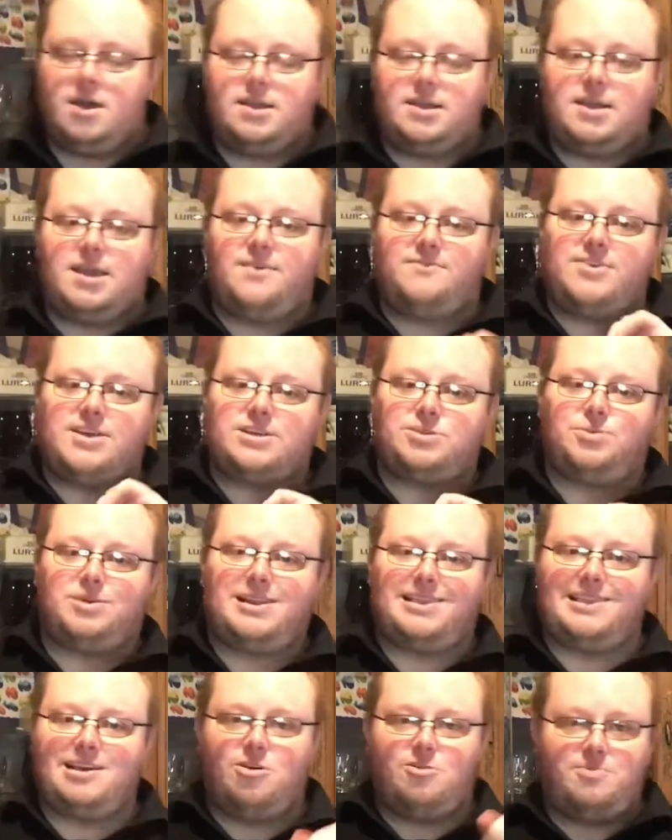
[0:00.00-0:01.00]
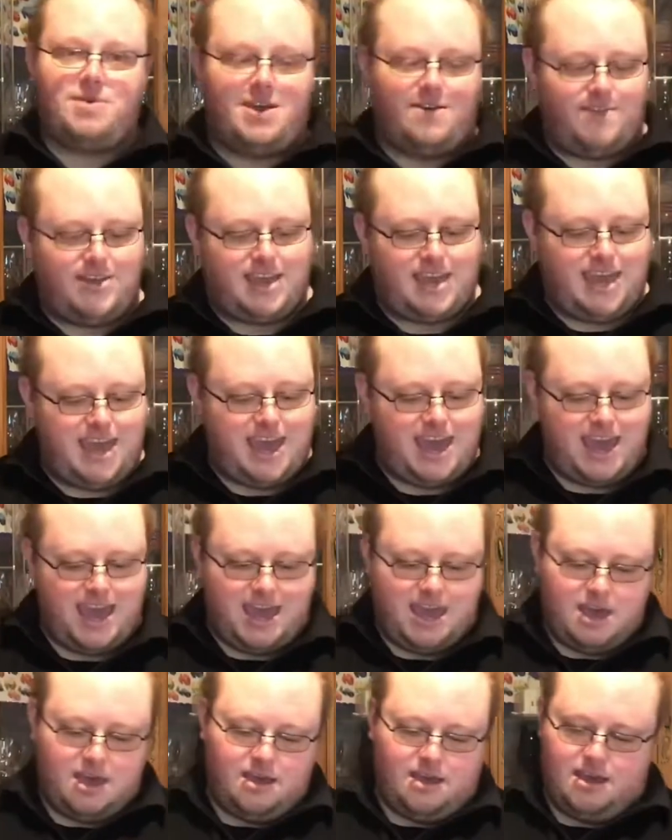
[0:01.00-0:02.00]
Give this one a little bit of a kick,
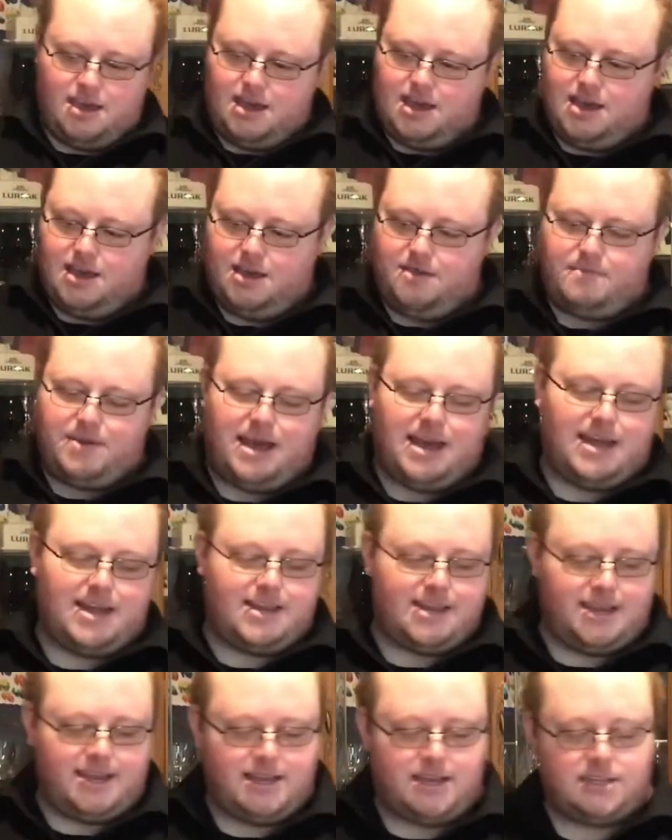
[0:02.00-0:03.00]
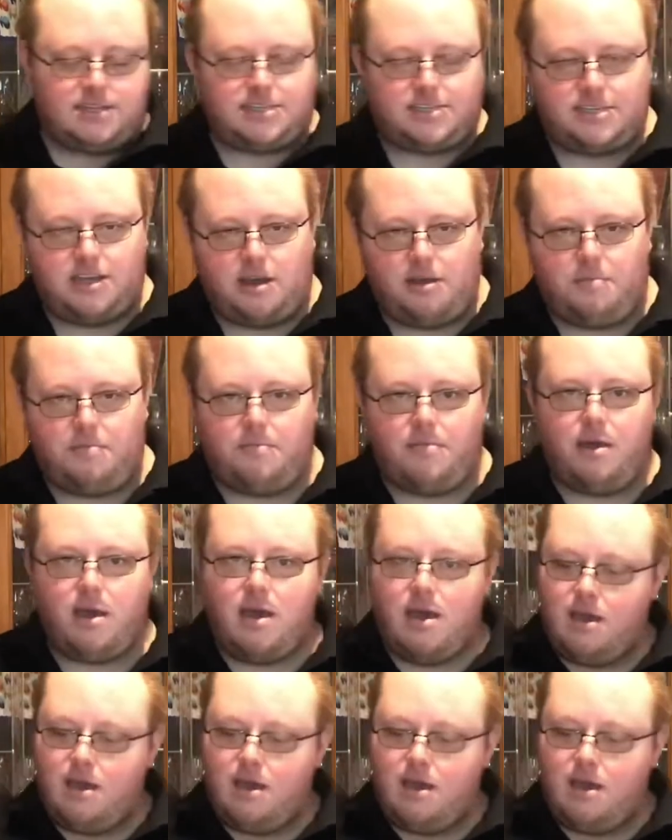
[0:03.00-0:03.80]
adding some